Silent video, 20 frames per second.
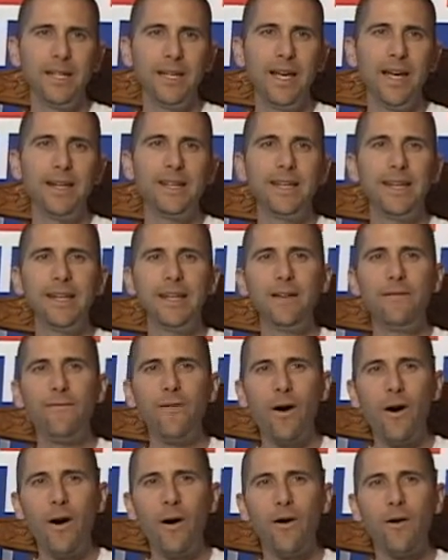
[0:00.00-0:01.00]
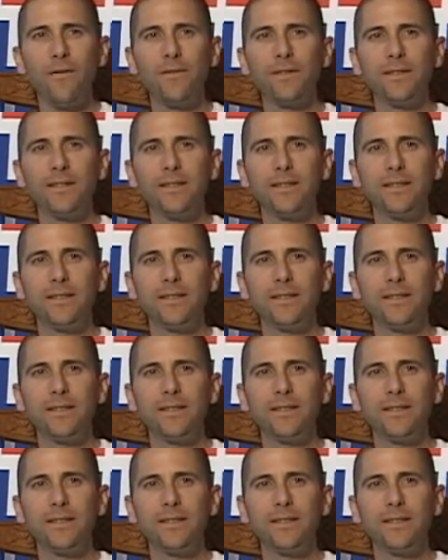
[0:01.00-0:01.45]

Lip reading: and get involved.